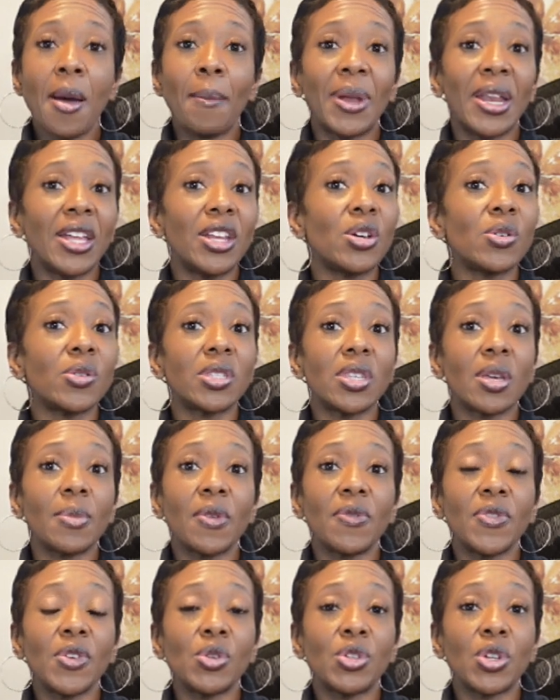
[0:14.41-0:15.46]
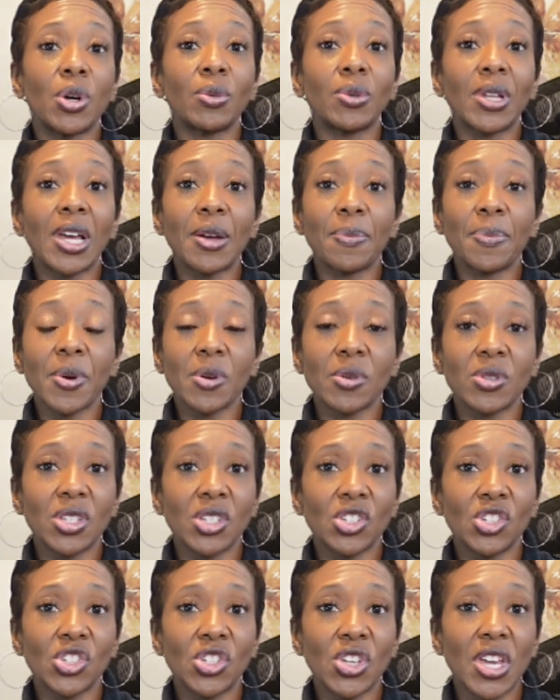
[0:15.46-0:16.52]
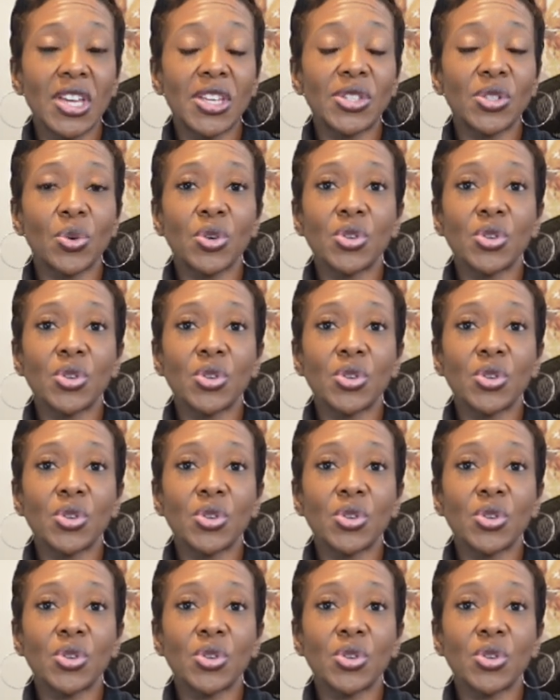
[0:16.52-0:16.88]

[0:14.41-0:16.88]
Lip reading: But I know some of you don't like protein shakes